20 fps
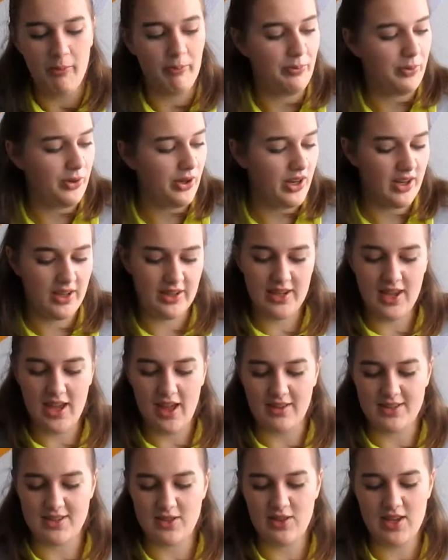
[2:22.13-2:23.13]
But
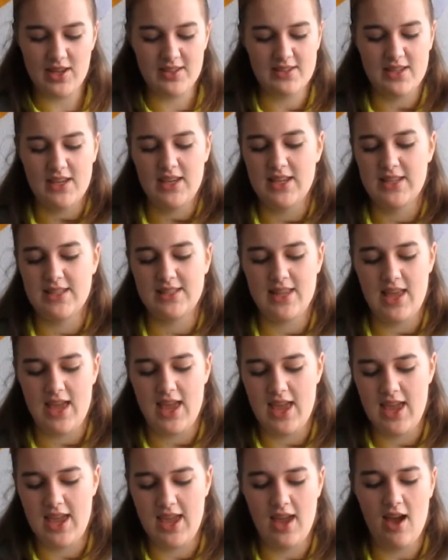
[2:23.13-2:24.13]
yeah, so this is
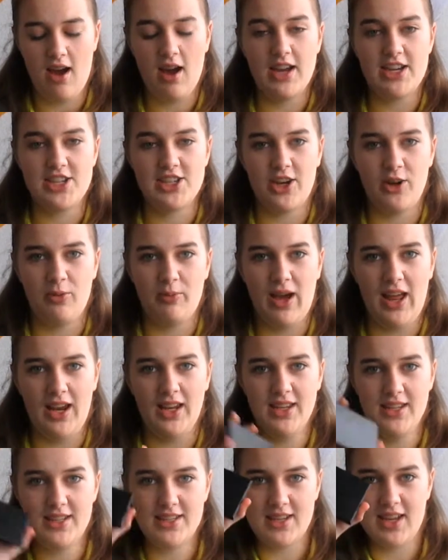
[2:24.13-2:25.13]
a eyeshadow
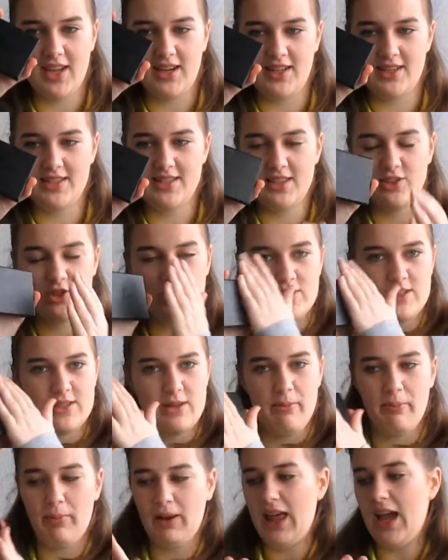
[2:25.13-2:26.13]
palette and it's
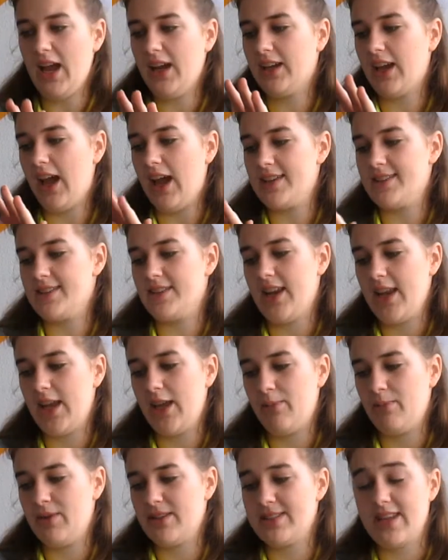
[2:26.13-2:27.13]
just black, as the
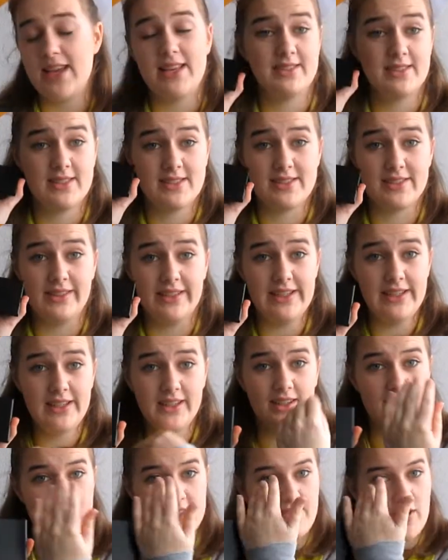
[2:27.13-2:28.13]
name says, sleek.
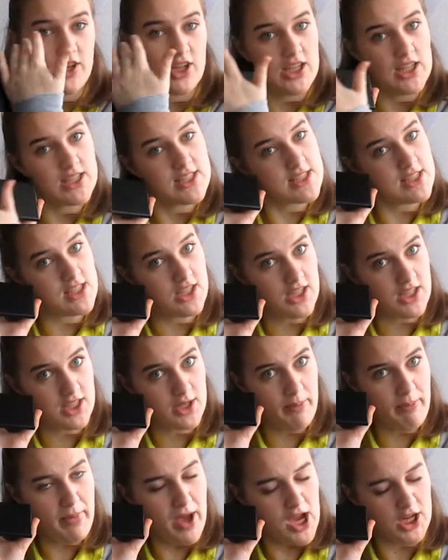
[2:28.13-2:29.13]
It is very
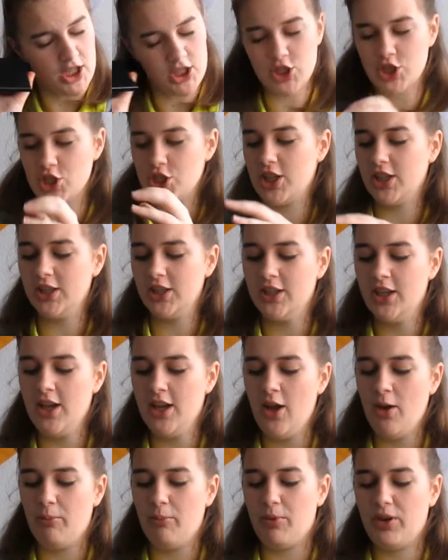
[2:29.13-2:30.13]
sleek packaging,
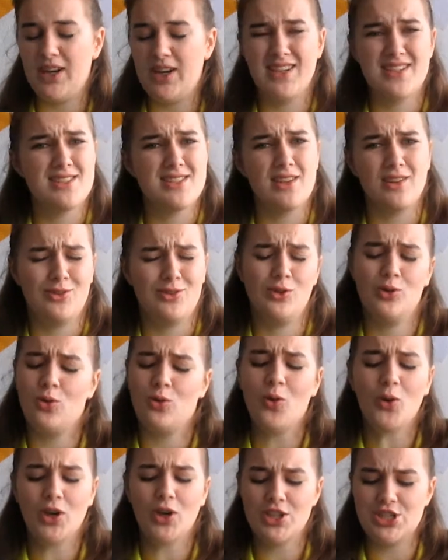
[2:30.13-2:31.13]
but it is a
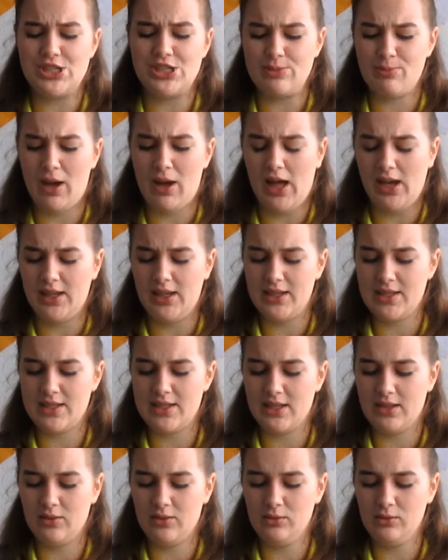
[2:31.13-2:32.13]
gorgeous palette.
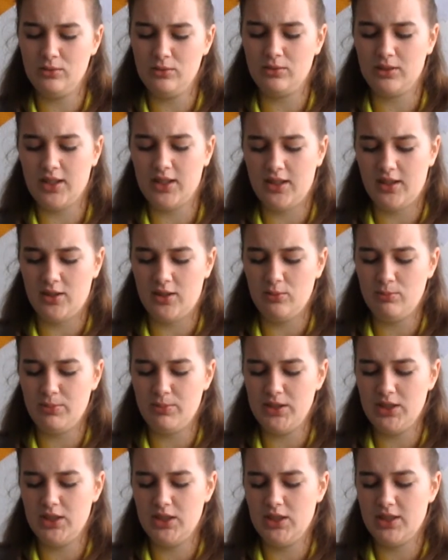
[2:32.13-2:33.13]
Oh, can I
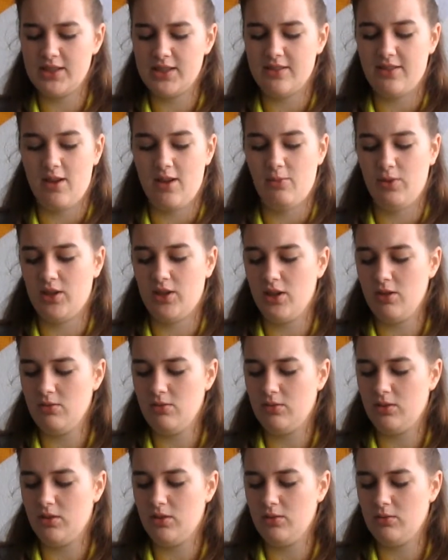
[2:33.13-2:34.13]
open it? There we
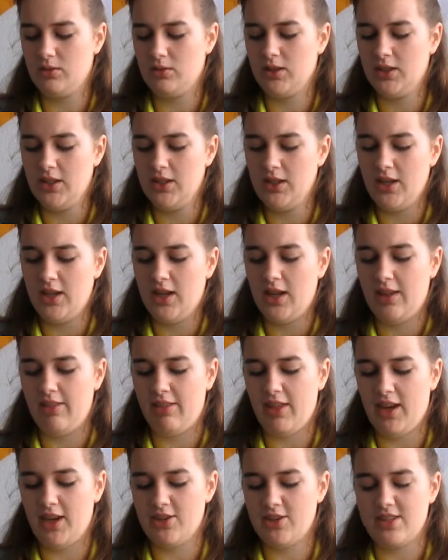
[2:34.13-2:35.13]
go. Oh, and
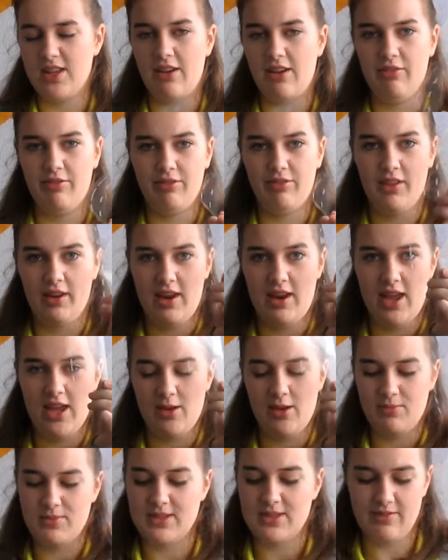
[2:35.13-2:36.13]
then I just have the
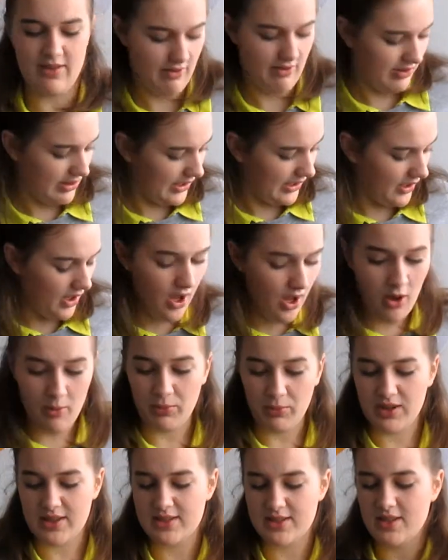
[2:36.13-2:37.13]
names of everything,
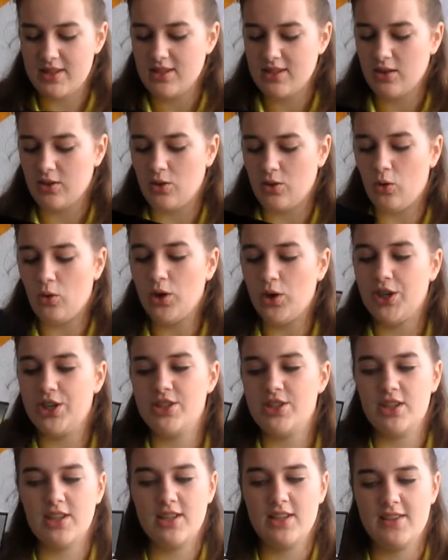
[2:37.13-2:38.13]
but it's this
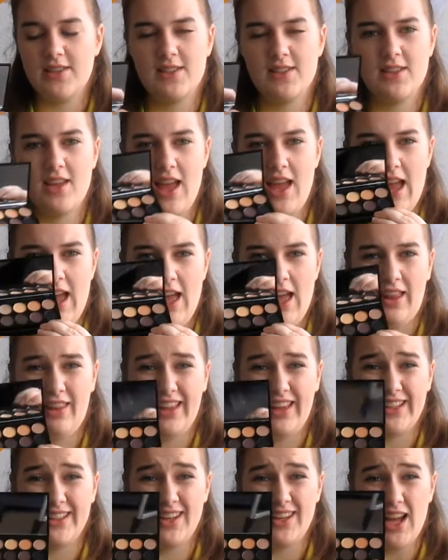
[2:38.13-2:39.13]
gorgeous
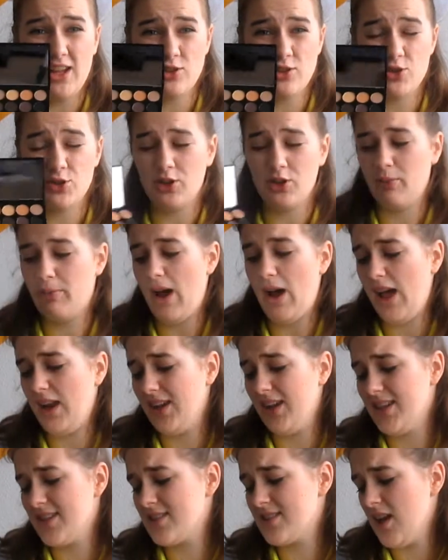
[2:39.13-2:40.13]
like natural
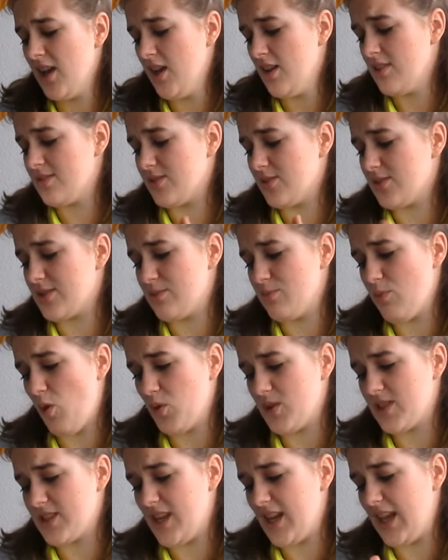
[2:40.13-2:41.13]
palette, so it's
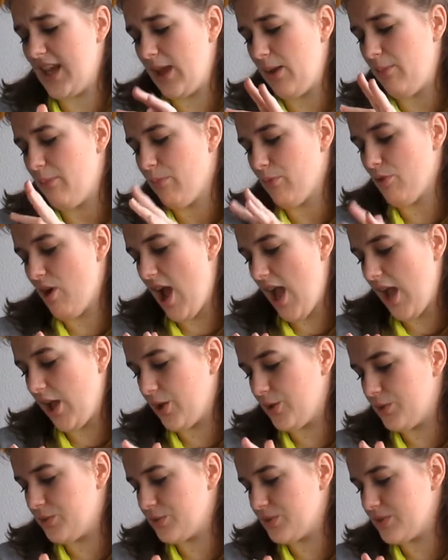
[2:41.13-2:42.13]
mostly
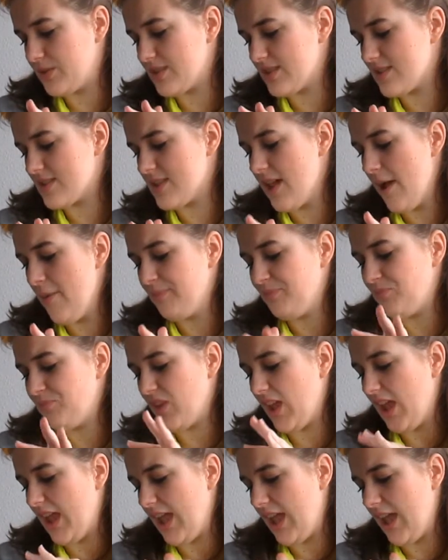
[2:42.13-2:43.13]
browns,
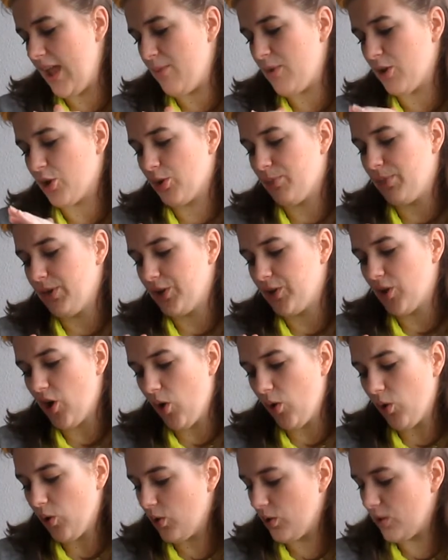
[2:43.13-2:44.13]
a couple of
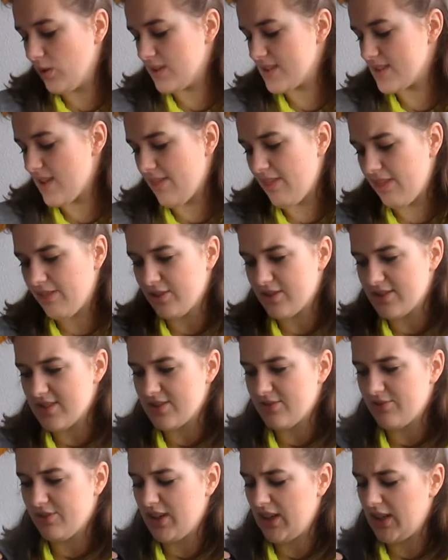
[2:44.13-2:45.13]
golds, and there's
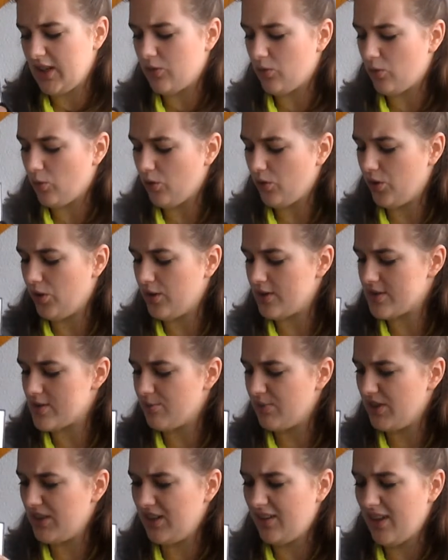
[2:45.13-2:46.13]
this really some
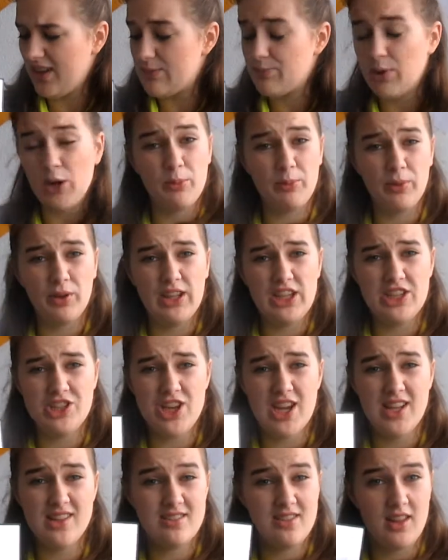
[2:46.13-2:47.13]
really nice purpley
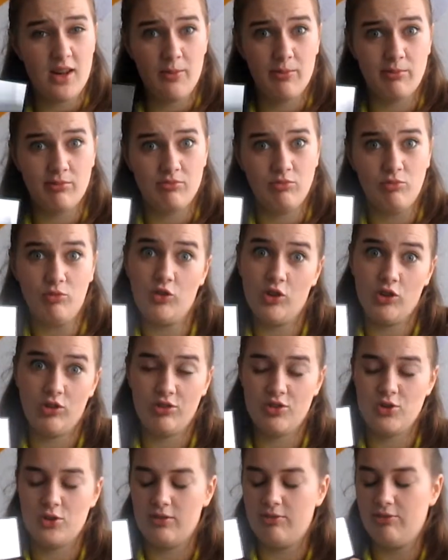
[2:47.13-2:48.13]
shades that I'm
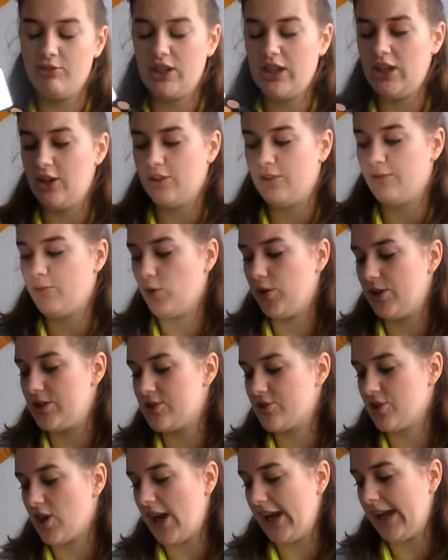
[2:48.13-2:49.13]
sort of really looking forward to
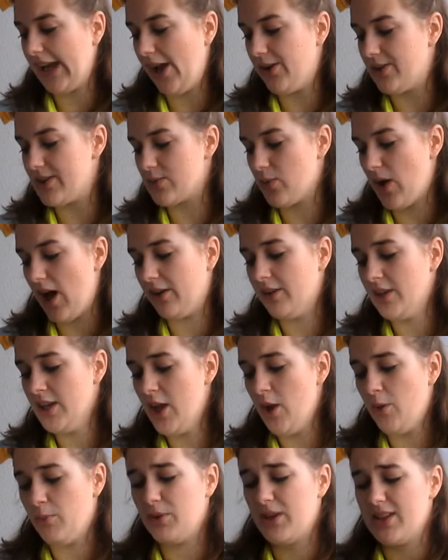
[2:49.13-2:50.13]
trying out as well.
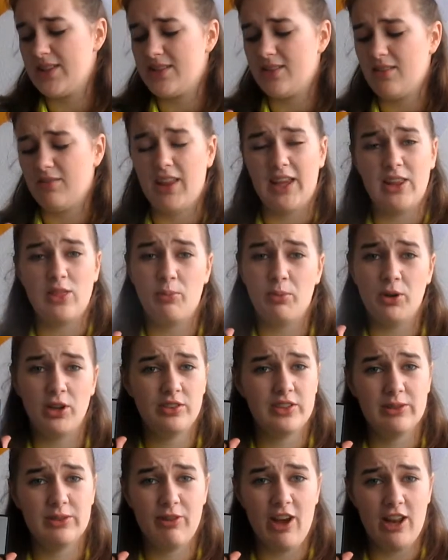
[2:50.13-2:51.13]
But it's like the
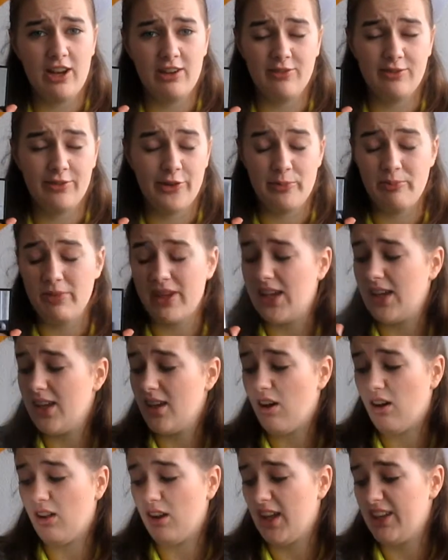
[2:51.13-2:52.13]
perfect palette for me.
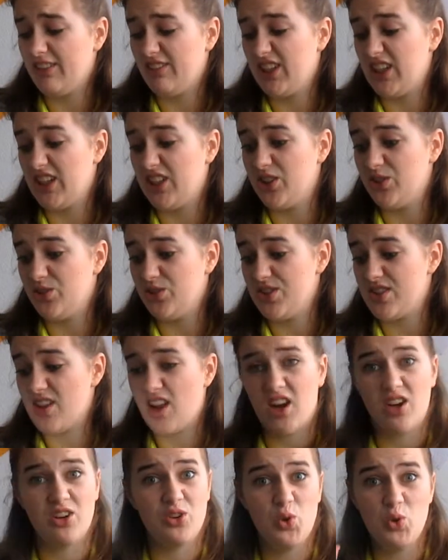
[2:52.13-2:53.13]
All I really use
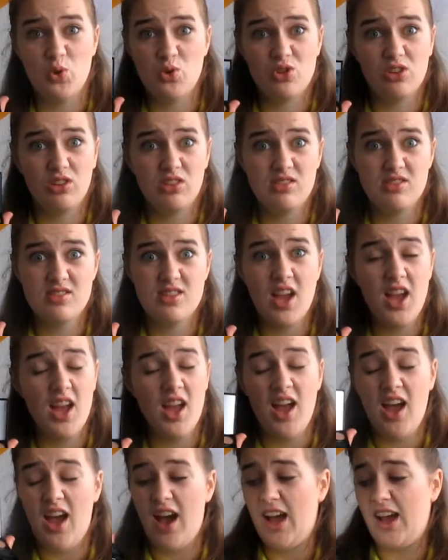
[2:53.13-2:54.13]
are neutrals,
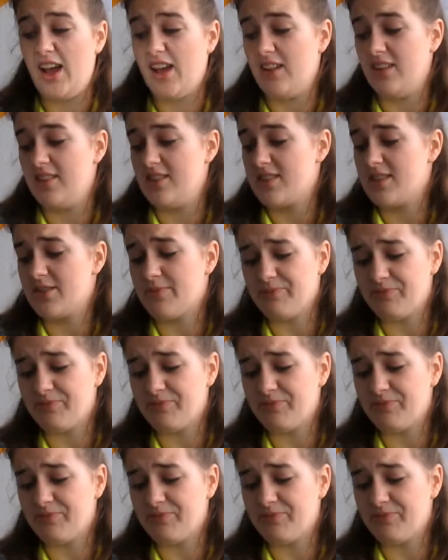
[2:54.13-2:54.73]
and